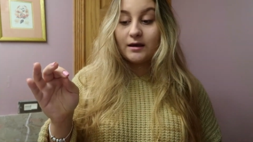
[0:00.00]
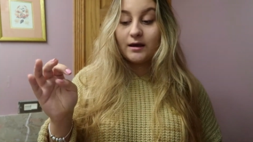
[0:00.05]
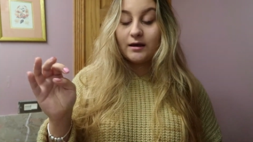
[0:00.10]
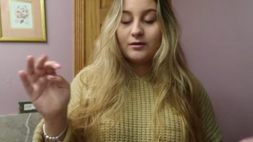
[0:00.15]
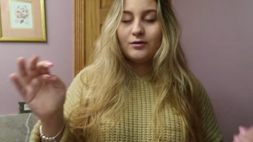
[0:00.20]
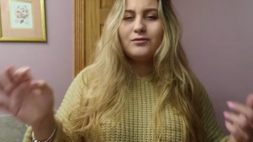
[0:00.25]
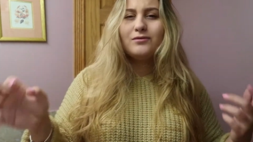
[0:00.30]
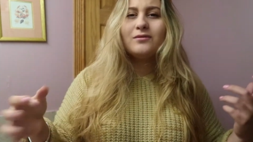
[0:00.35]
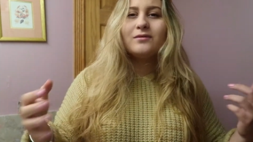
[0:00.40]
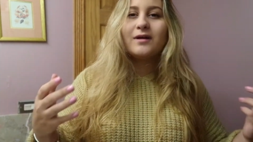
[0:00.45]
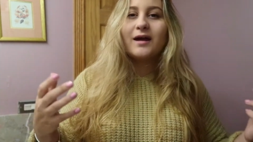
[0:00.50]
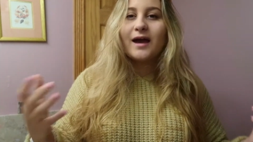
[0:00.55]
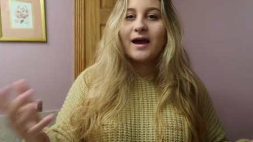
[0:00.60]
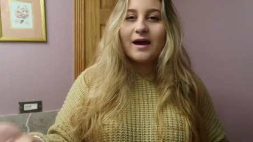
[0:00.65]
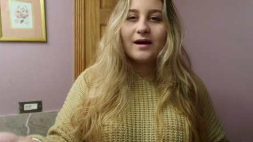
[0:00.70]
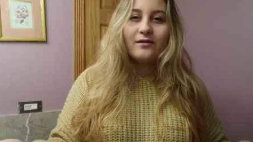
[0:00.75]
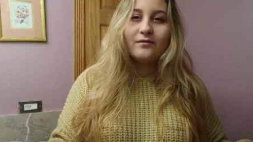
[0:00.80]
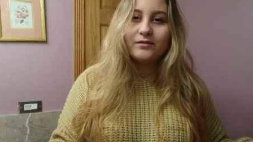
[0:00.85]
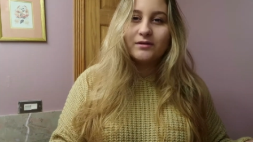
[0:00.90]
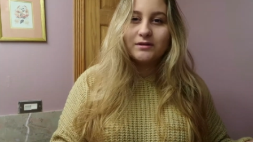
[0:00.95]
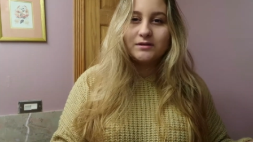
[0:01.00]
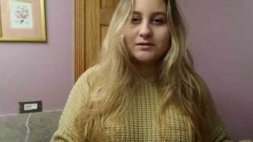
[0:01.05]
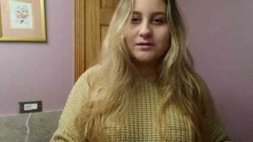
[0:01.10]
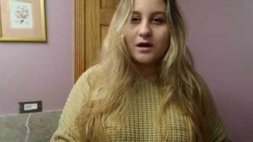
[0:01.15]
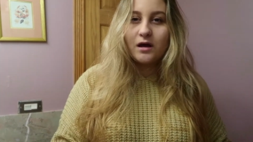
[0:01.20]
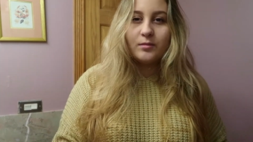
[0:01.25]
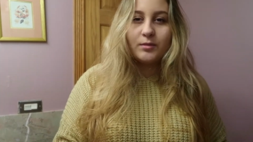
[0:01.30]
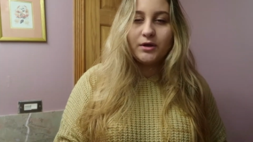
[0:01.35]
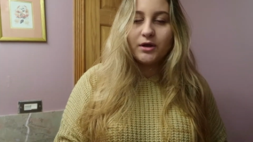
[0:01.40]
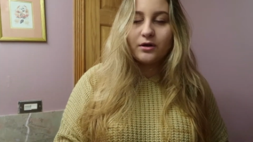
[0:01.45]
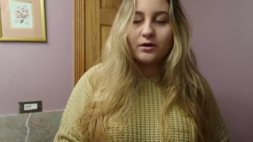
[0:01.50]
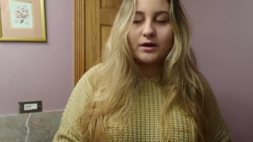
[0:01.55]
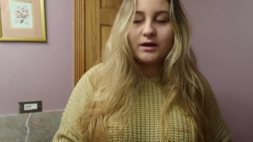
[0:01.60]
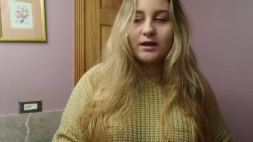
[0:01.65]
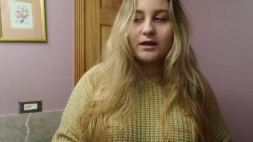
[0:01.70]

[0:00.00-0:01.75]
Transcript: I don't have insomnia or